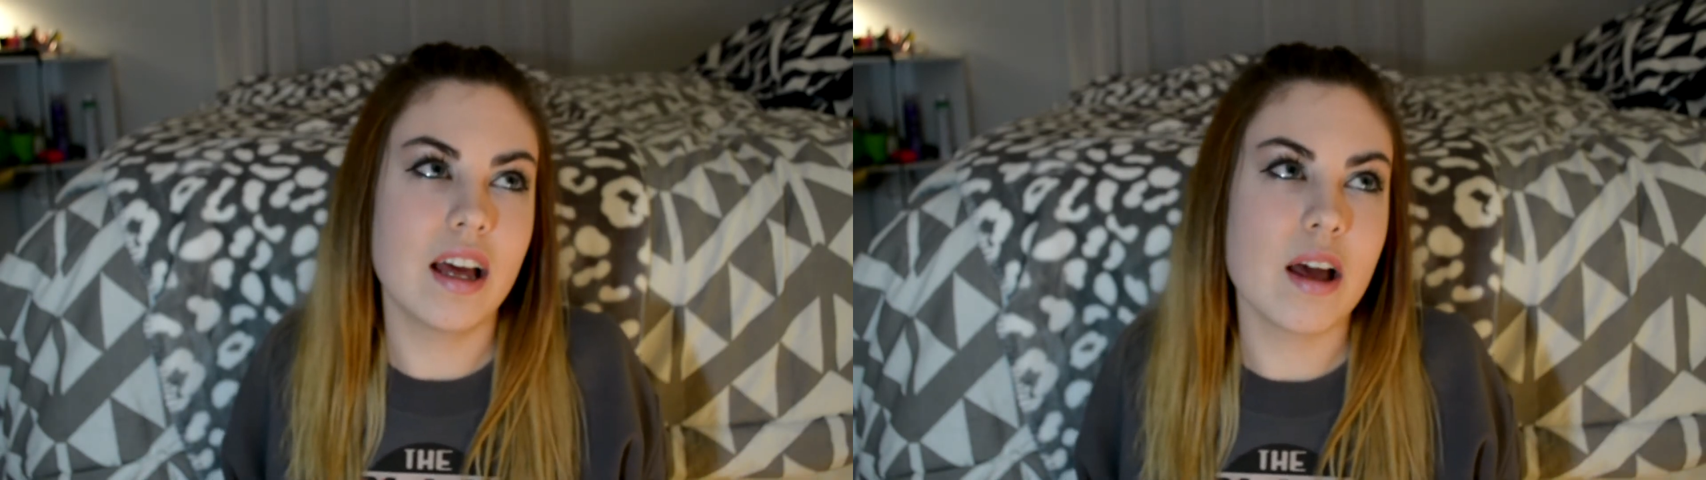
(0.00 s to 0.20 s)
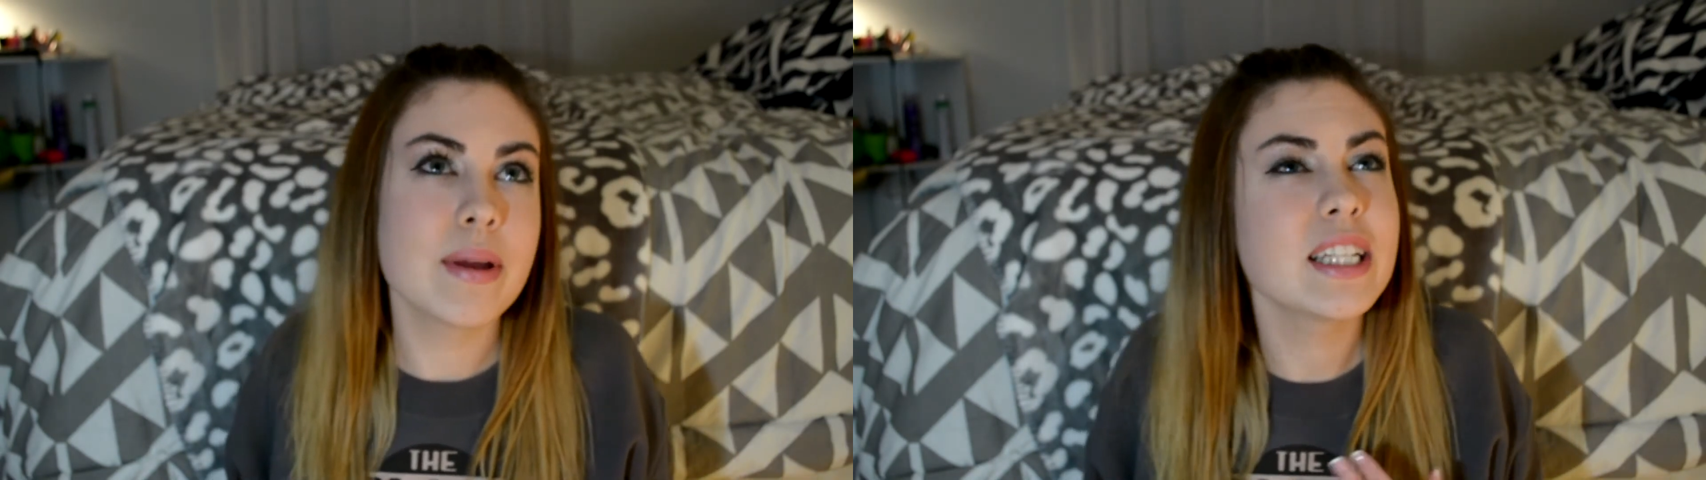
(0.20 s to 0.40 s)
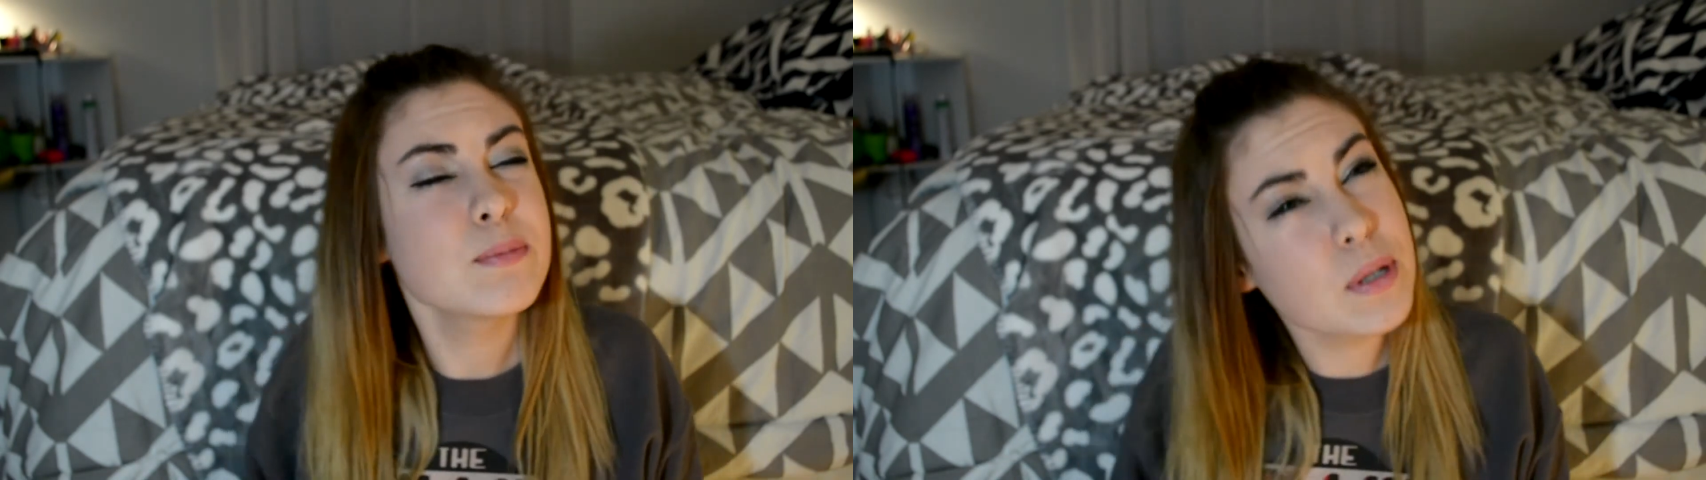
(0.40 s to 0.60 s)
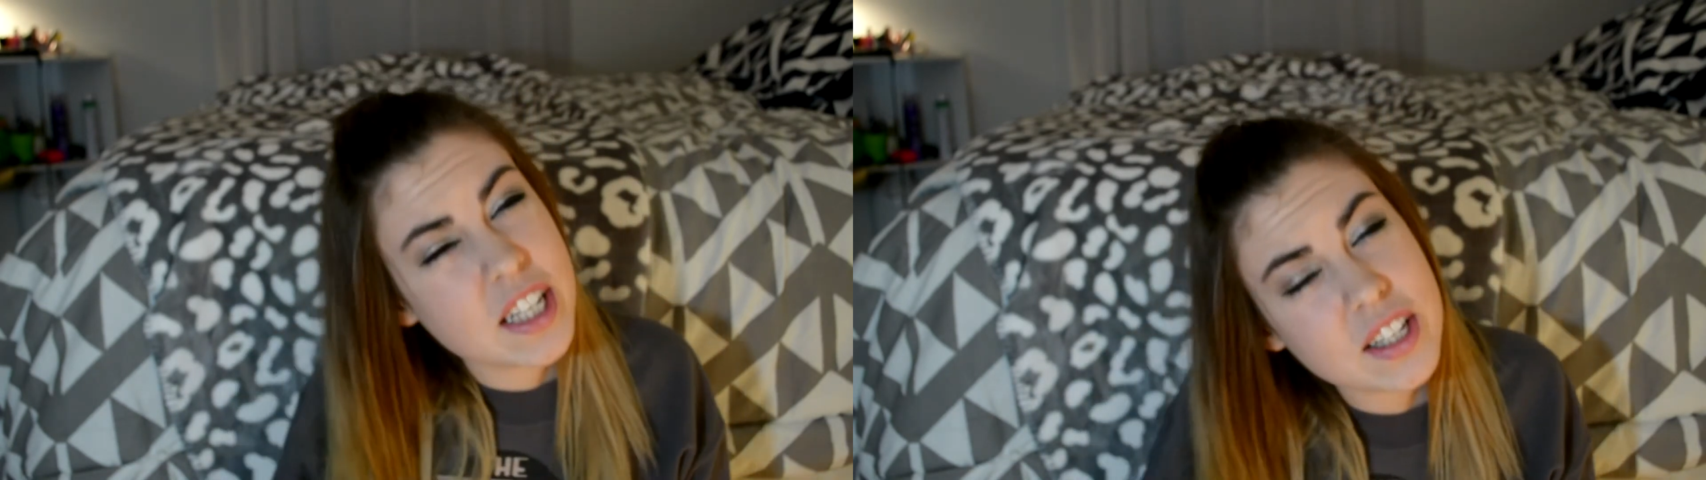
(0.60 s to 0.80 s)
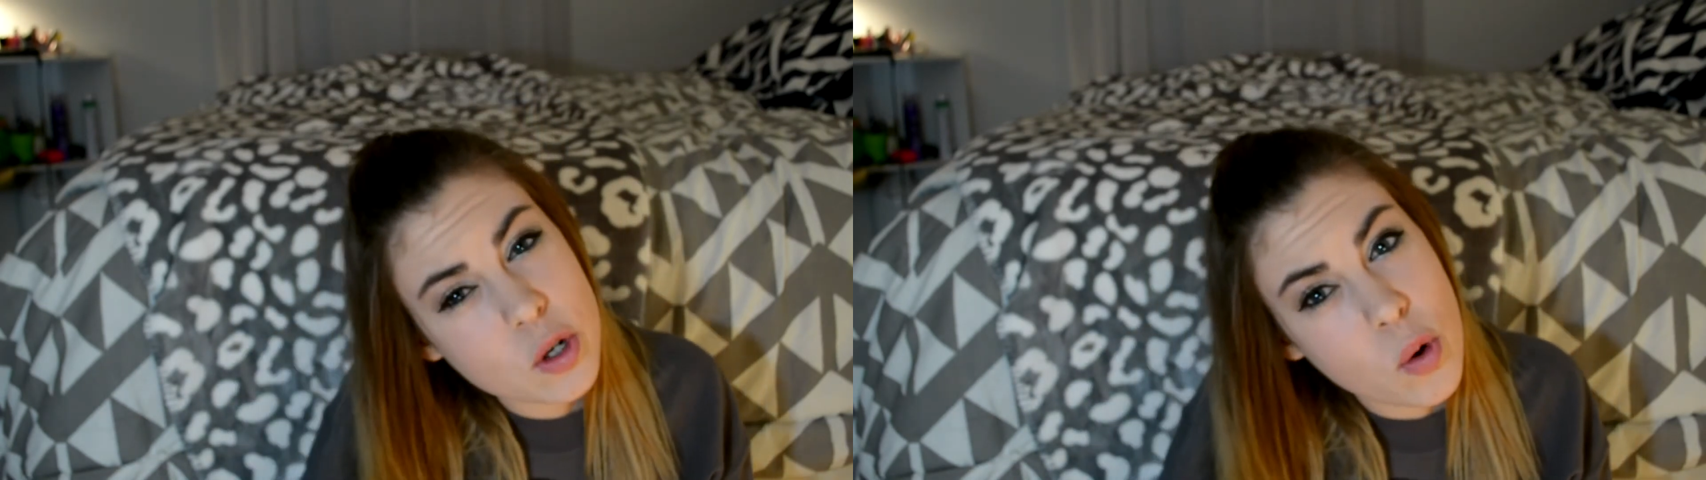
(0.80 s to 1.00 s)
I mean, it's
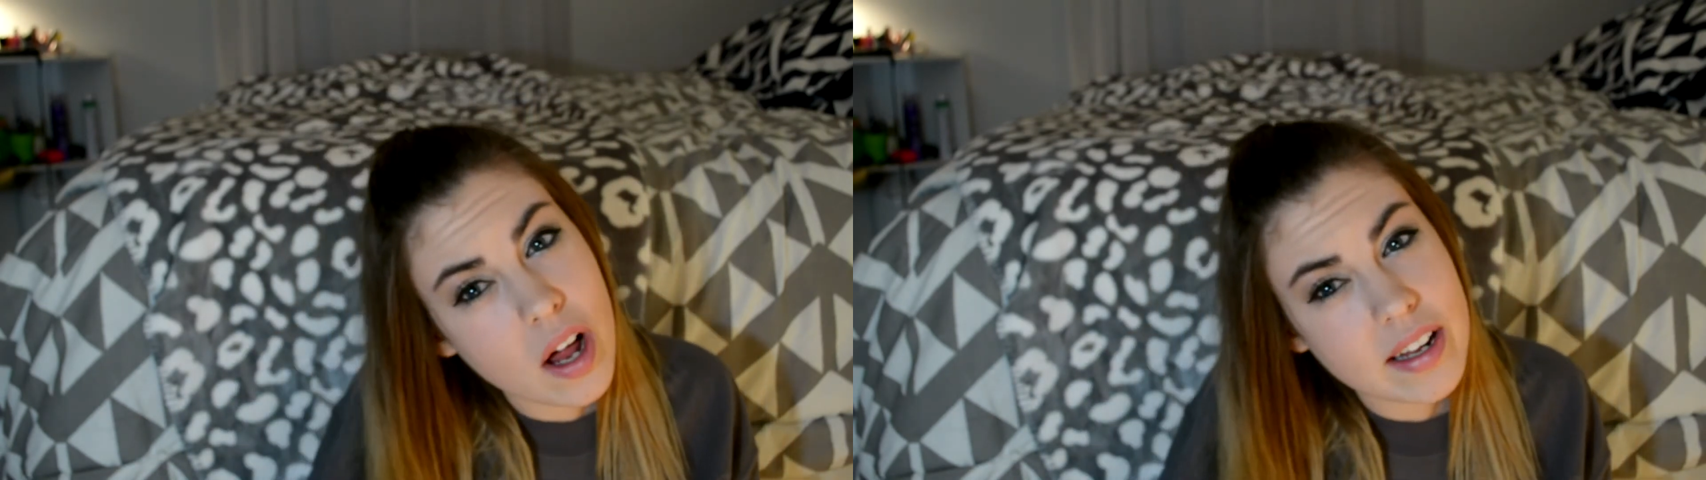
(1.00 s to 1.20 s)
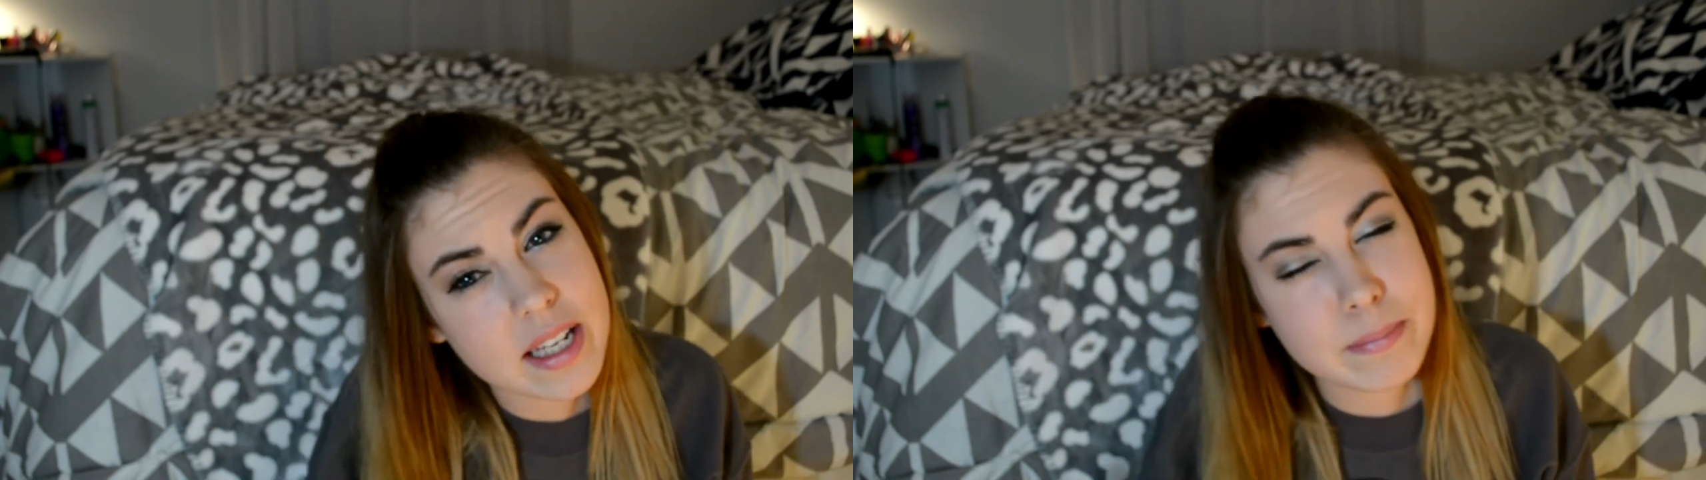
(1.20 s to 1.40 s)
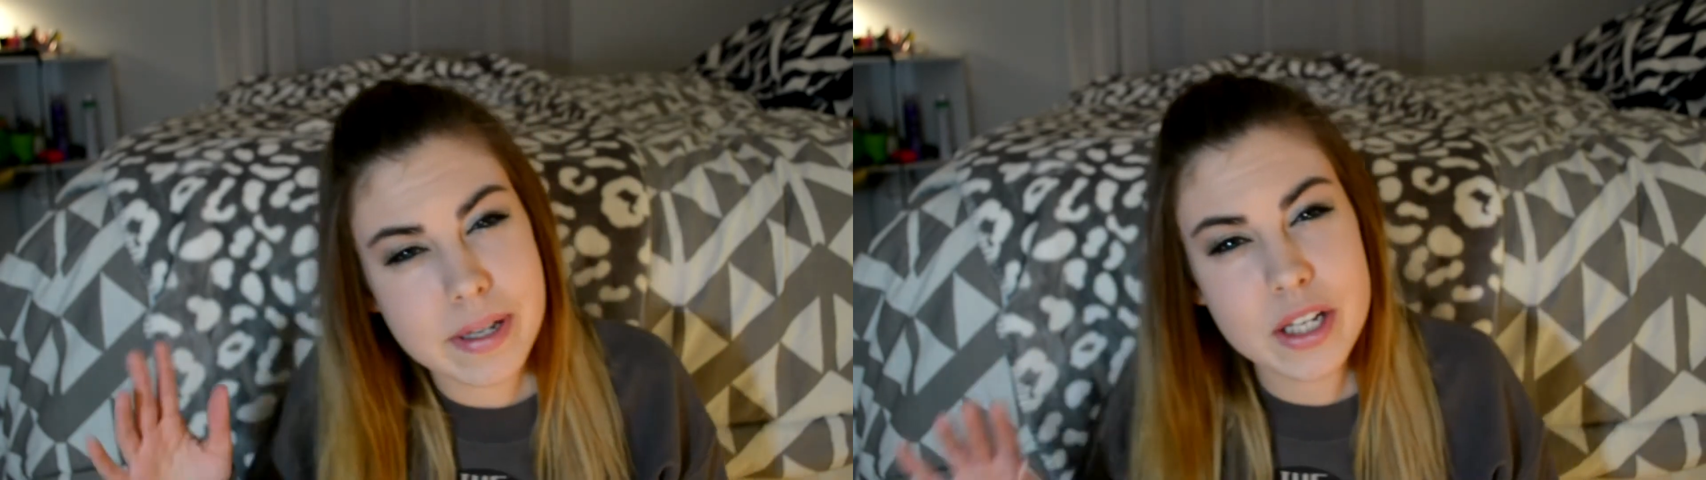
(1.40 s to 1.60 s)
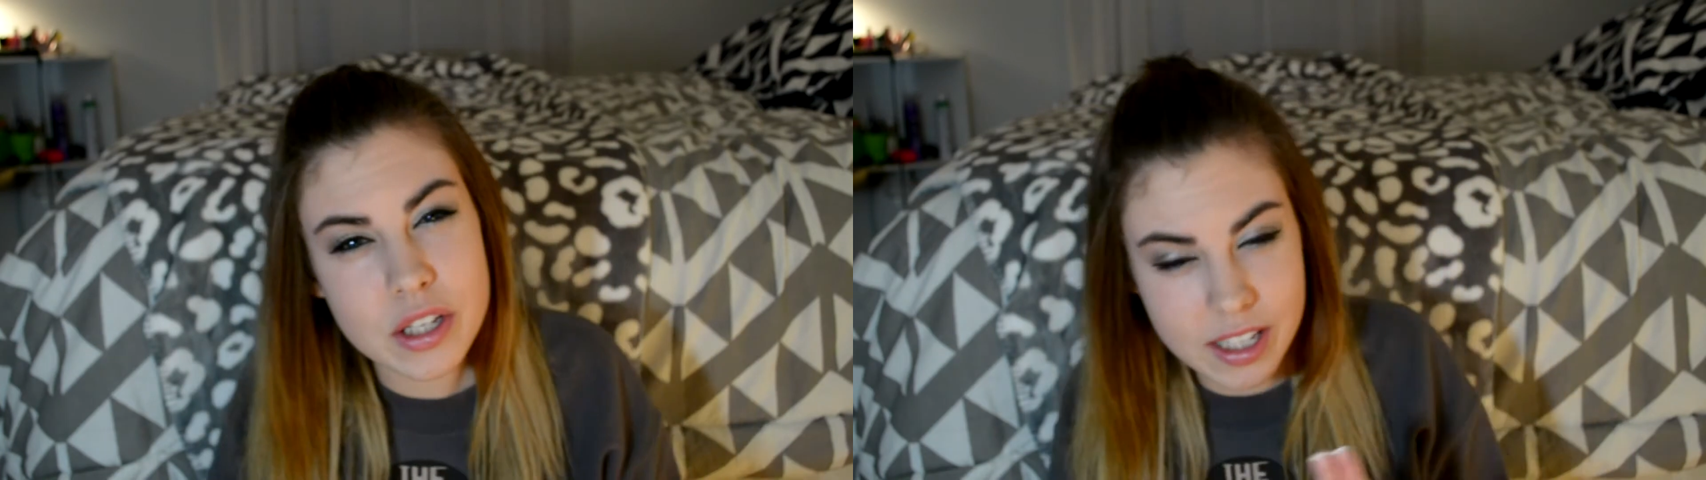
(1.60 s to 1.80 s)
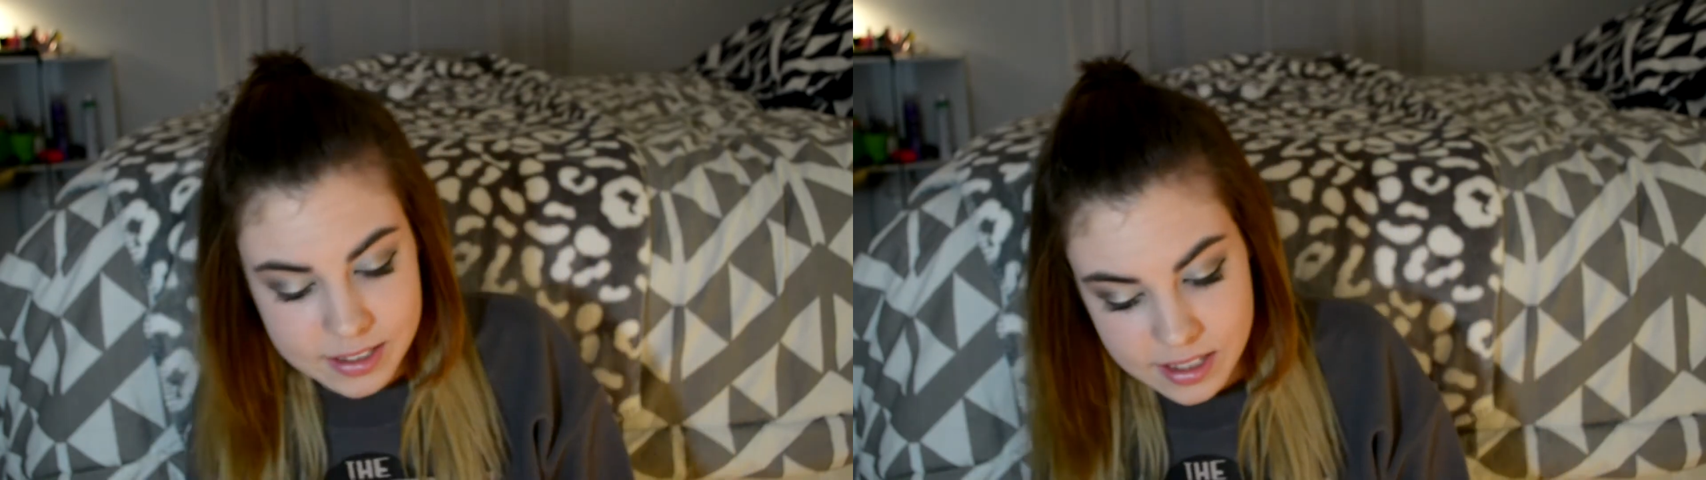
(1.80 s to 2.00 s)
pretty good quality, but
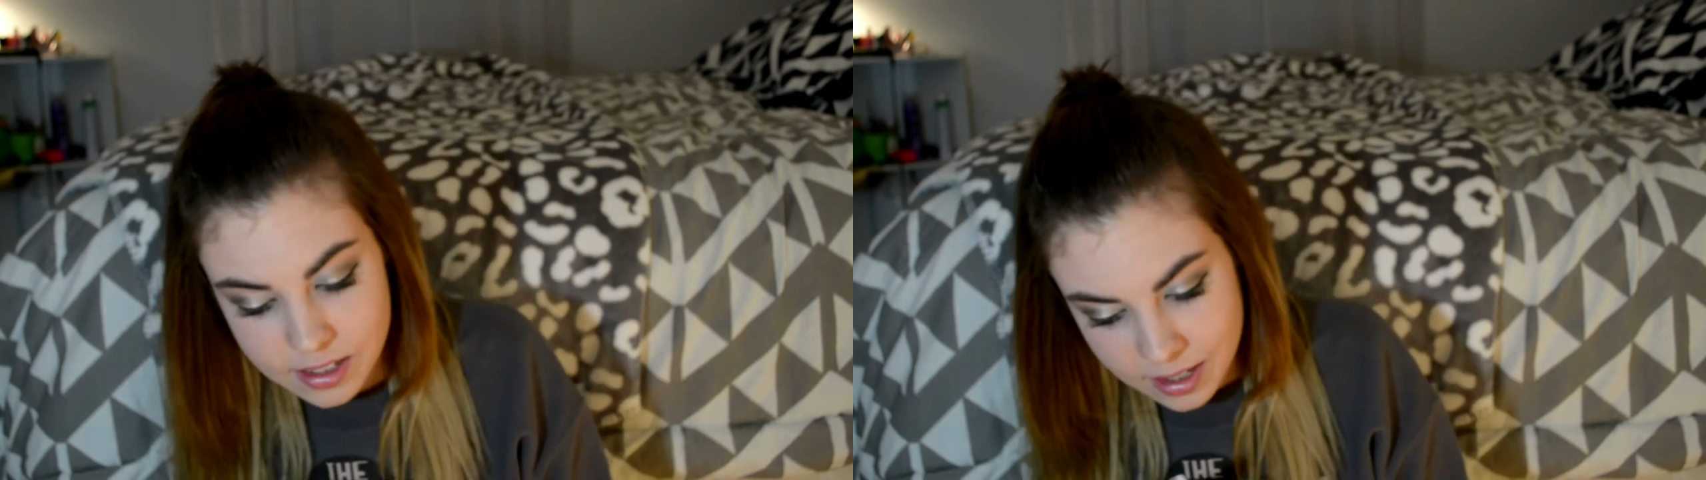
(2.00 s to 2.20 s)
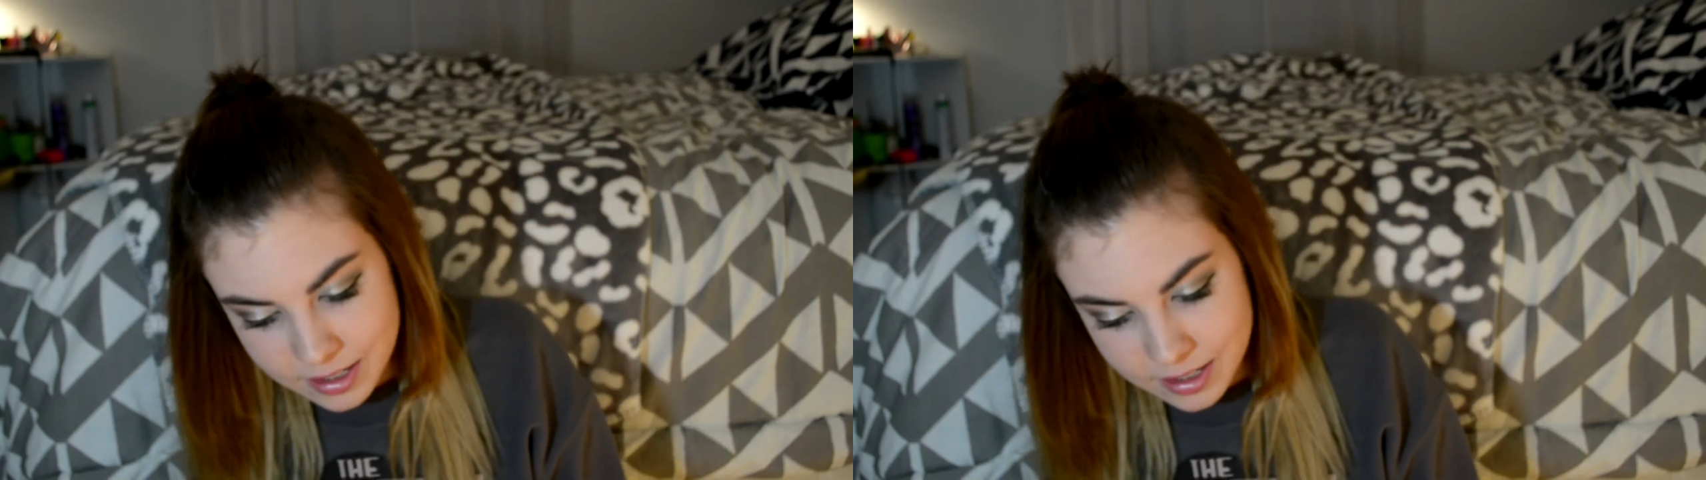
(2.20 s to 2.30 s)
it's like,